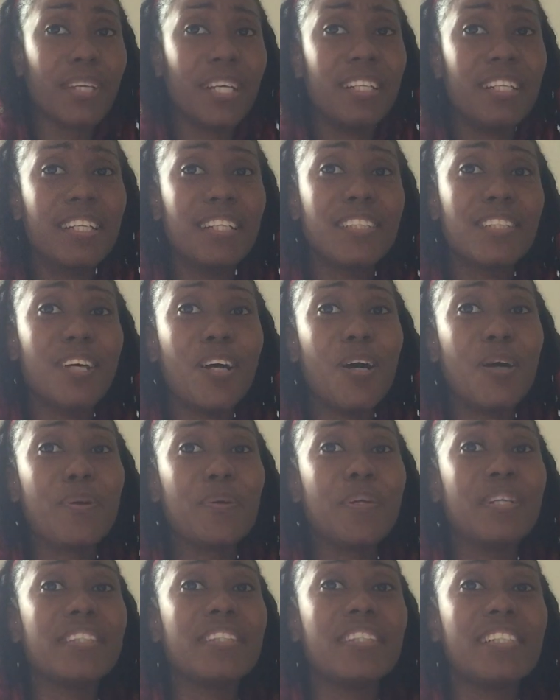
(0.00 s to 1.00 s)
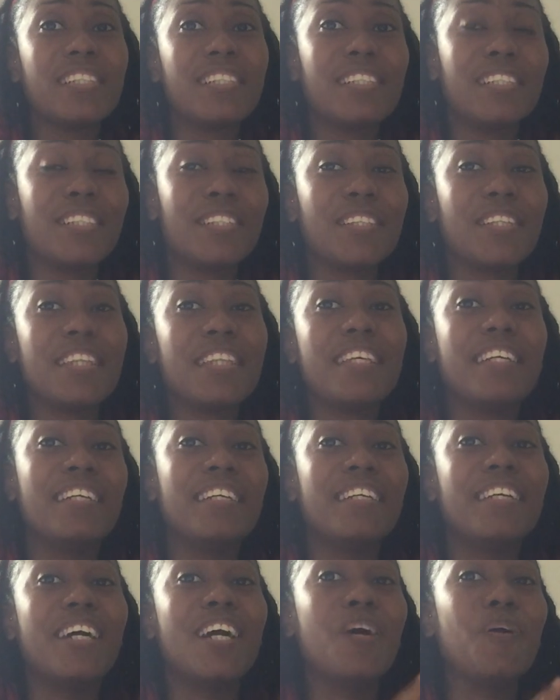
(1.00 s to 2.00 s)
there's always this little
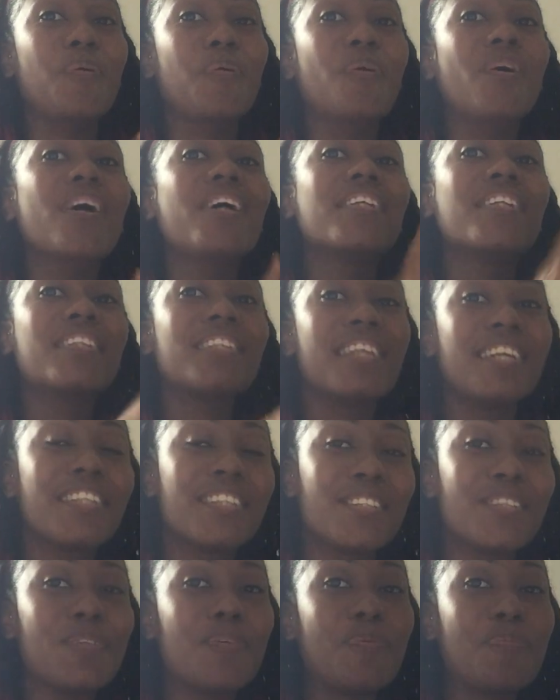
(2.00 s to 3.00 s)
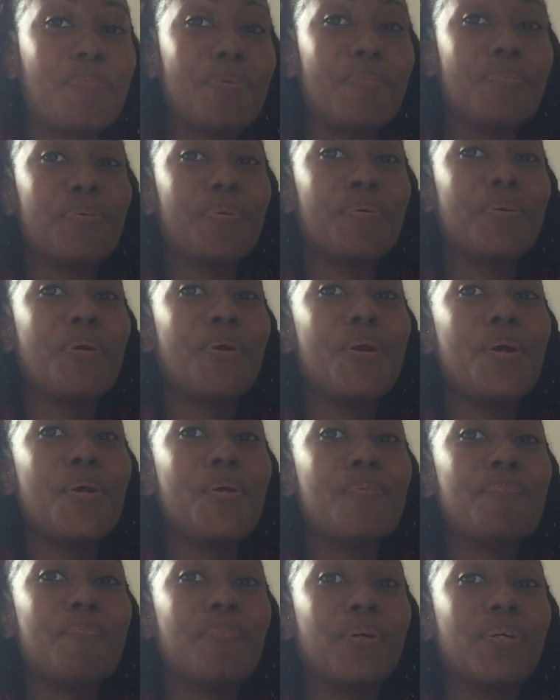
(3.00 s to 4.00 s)
thing. I want to get to know people,
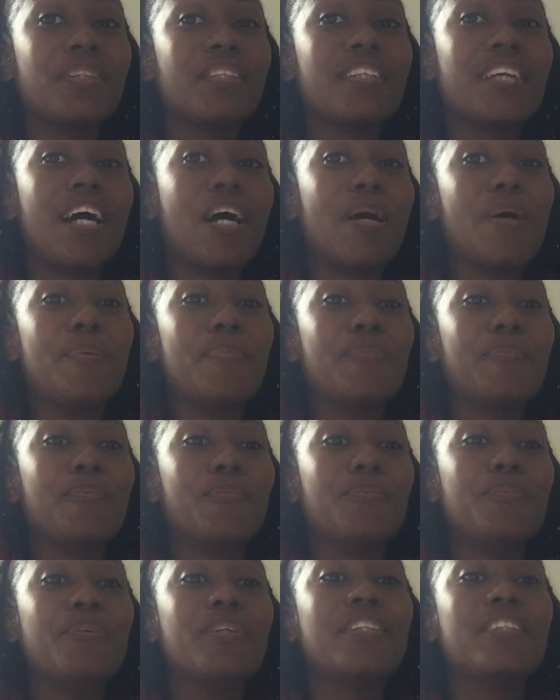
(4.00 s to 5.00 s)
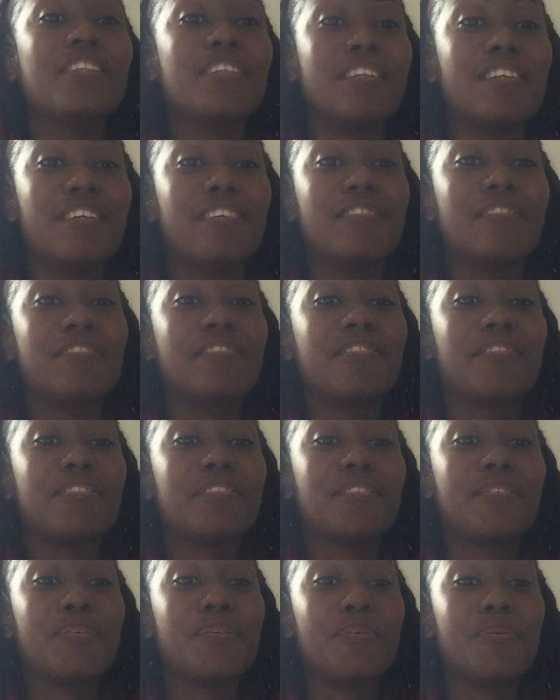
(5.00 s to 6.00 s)
but I'm reserved
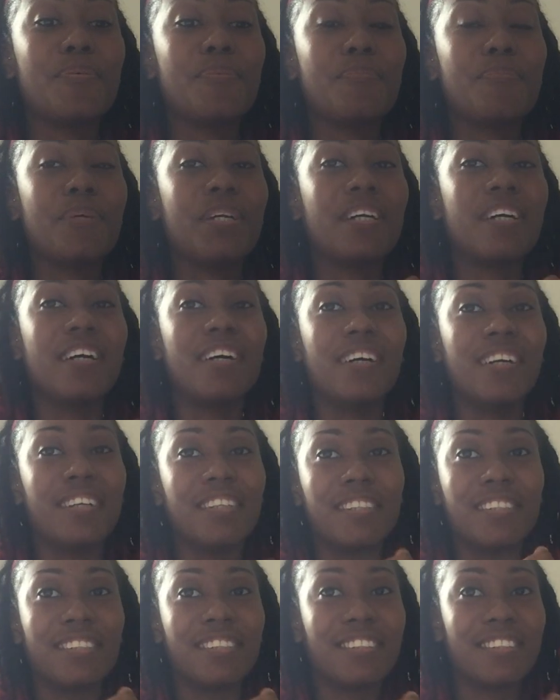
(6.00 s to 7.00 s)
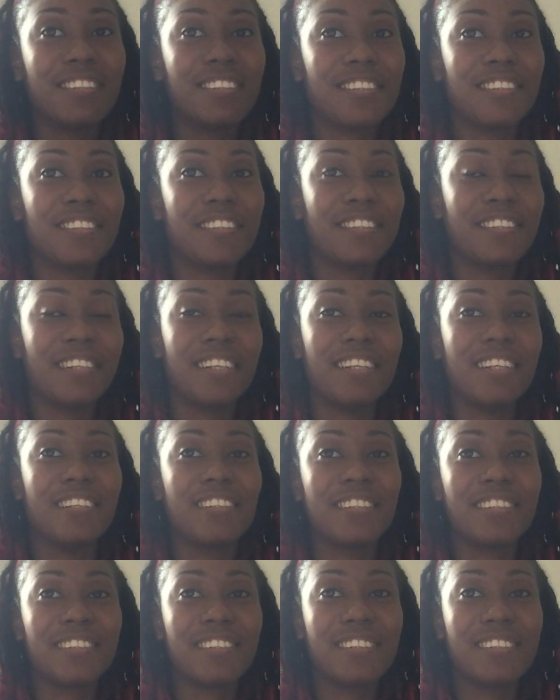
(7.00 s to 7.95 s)
because, yeah.